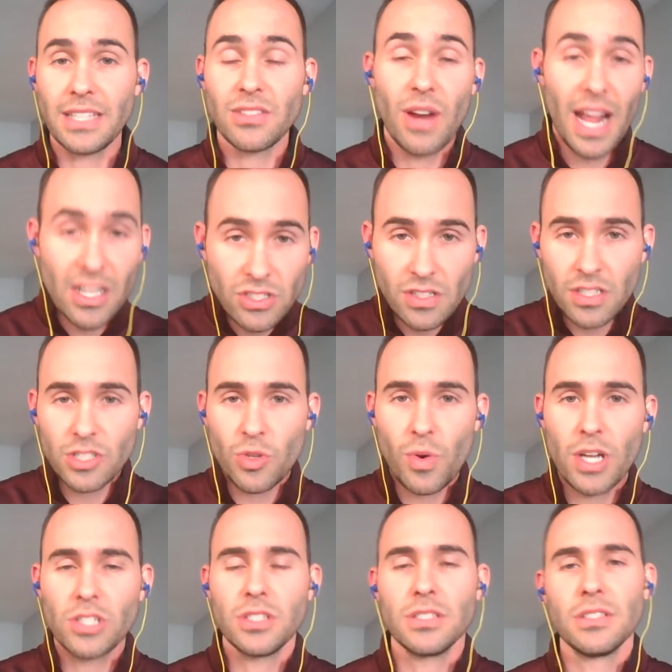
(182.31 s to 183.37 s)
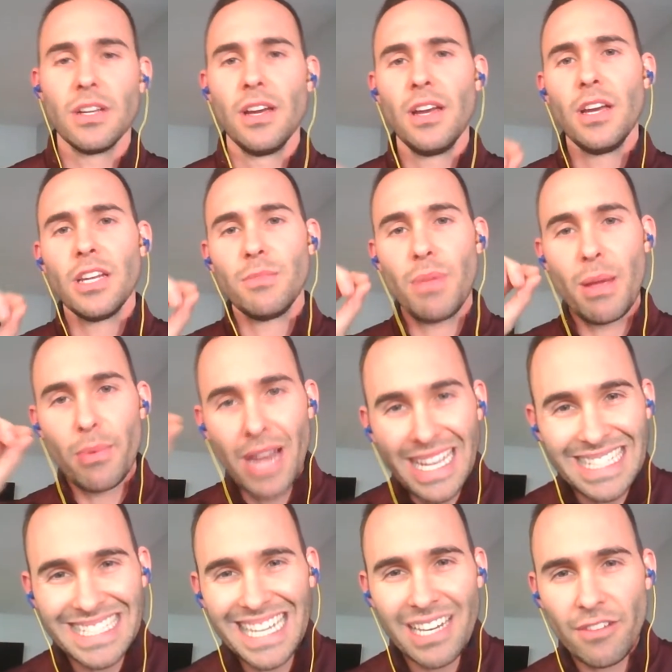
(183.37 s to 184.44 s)
So answer these questions to be able to
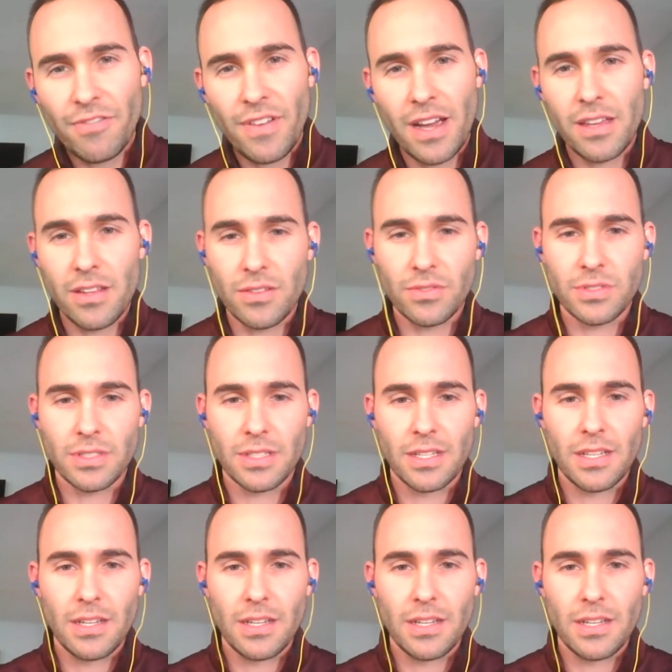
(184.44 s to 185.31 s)
identify those.